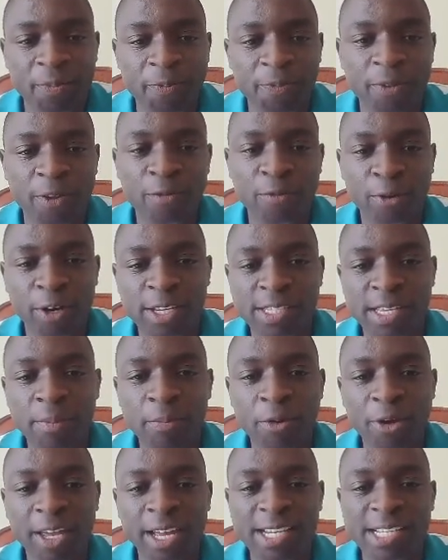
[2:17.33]
For example,
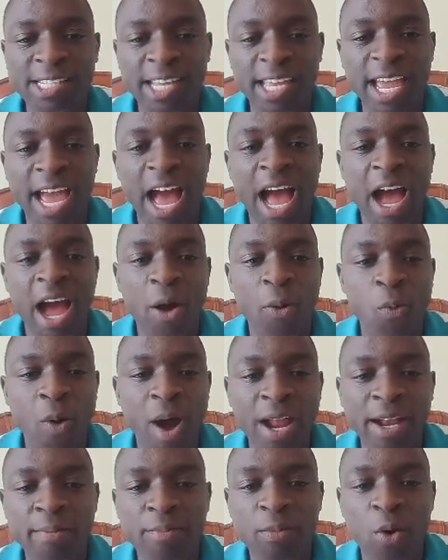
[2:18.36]
we can say
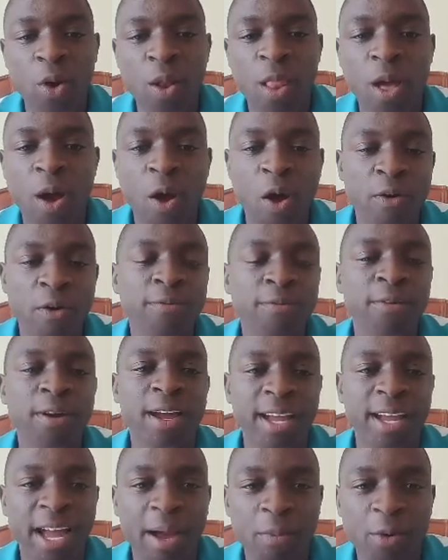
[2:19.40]
1 mole of
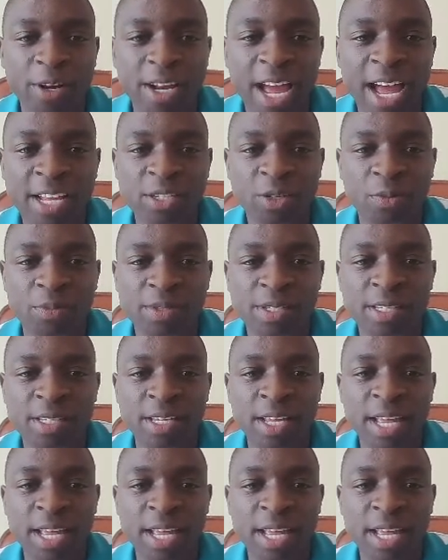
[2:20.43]
carbon atoms.